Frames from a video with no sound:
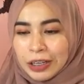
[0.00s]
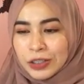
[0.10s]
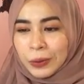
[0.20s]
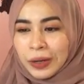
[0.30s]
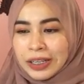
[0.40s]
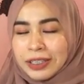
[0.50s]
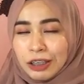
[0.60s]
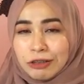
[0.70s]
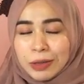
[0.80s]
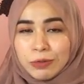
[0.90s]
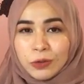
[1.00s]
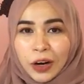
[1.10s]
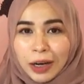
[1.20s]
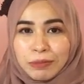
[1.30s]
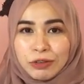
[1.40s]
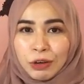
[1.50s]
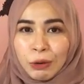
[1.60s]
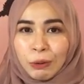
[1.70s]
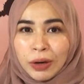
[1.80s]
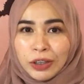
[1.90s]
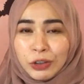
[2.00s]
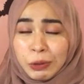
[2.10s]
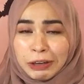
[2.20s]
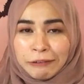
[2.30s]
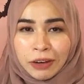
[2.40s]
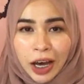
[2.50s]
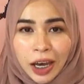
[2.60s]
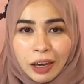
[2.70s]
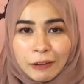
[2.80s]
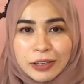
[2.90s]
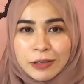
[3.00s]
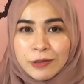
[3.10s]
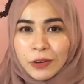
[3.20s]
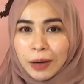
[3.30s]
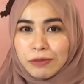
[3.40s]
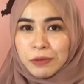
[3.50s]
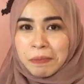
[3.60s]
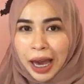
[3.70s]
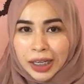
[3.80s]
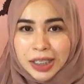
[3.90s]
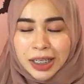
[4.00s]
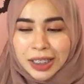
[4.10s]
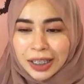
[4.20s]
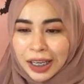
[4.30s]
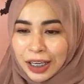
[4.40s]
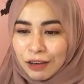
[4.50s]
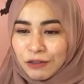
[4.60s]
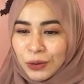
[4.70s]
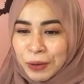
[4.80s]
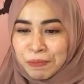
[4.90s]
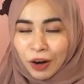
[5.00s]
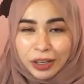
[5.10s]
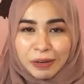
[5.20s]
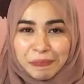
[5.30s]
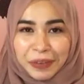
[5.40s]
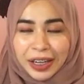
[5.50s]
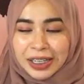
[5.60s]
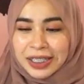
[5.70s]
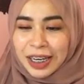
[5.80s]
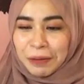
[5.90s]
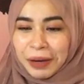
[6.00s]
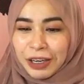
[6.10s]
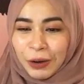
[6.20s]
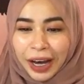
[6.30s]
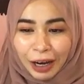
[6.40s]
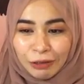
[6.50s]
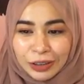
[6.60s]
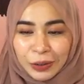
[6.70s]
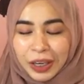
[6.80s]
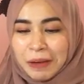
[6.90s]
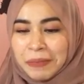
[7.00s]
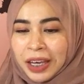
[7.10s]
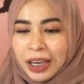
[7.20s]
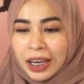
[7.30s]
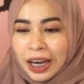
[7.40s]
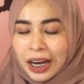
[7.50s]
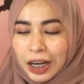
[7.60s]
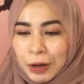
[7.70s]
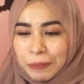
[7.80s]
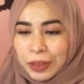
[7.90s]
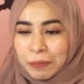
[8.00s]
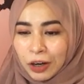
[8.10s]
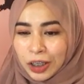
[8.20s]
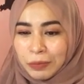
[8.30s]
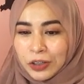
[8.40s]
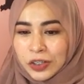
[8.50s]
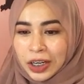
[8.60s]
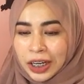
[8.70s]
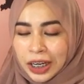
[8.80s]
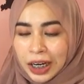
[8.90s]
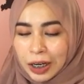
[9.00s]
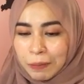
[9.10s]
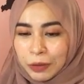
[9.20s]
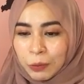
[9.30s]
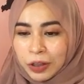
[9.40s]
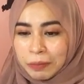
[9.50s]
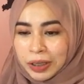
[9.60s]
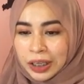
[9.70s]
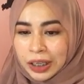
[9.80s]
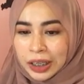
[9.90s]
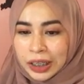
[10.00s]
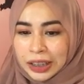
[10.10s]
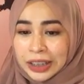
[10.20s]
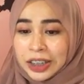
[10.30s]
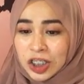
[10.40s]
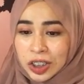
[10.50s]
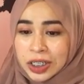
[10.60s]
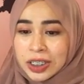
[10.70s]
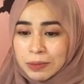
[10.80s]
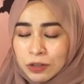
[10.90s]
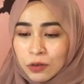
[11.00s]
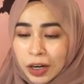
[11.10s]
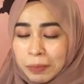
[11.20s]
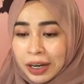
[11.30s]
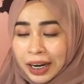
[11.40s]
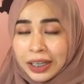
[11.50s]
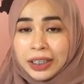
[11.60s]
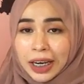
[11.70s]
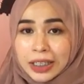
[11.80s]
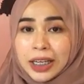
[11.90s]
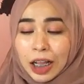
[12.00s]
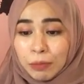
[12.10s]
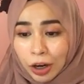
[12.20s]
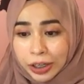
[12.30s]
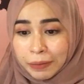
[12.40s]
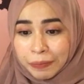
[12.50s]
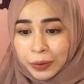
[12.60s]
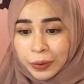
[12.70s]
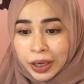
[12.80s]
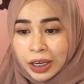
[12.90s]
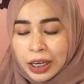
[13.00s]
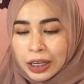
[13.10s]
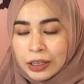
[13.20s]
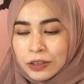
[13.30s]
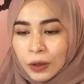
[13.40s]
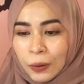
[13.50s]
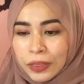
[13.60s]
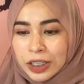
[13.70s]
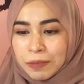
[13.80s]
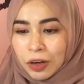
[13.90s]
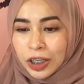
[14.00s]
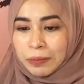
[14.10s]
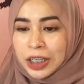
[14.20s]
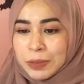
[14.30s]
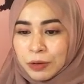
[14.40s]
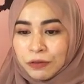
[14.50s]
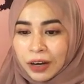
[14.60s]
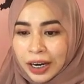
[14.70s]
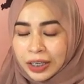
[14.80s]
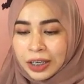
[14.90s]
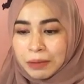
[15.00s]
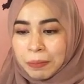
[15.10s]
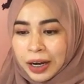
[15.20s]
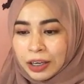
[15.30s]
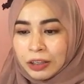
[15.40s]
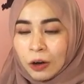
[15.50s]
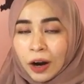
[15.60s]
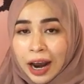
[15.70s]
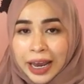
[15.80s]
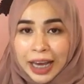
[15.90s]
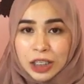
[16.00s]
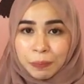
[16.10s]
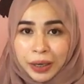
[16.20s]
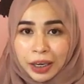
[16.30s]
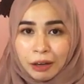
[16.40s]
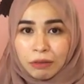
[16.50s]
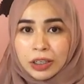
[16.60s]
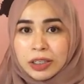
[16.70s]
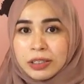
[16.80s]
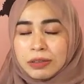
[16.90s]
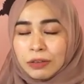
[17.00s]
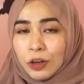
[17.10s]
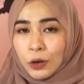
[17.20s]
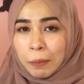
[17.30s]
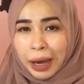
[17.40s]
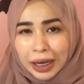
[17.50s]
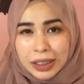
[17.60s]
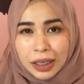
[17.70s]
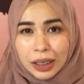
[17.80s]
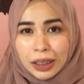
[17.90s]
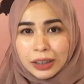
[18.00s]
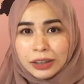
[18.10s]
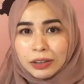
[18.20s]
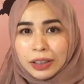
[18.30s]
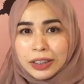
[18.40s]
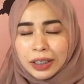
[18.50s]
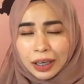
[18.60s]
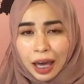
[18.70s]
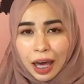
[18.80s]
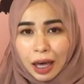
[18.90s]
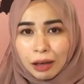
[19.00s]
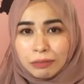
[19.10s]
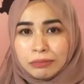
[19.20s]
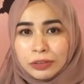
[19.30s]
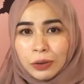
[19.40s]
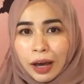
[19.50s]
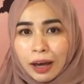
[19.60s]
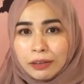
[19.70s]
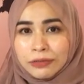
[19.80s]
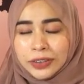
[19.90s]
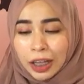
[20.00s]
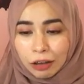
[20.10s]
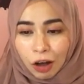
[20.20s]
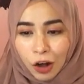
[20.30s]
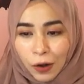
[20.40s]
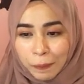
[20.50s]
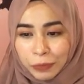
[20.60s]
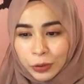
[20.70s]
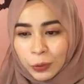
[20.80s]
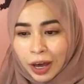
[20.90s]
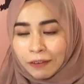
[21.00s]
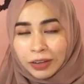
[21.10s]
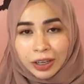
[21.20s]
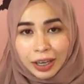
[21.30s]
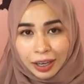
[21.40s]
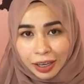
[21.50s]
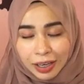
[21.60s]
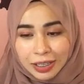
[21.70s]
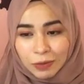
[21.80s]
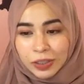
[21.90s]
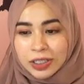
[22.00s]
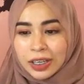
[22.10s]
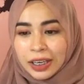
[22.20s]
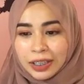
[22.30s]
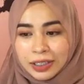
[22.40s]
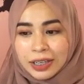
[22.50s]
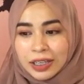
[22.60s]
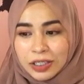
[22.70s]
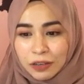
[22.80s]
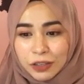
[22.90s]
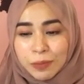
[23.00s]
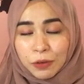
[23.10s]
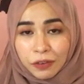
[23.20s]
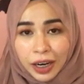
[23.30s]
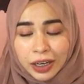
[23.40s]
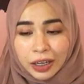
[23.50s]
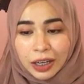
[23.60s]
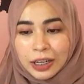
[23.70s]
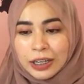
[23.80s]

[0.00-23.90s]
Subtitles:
so let's say you subscribe to Unify or subscribe to Maxis, and they give you a modem and they set up at your house. Okay, the modem usually will be a digital subscriber line, DSL modem. Okay, so this modem is provided by your ISP, which is your Maxis, TM, you have Cellcom, whoever it is, which is the internet service provider.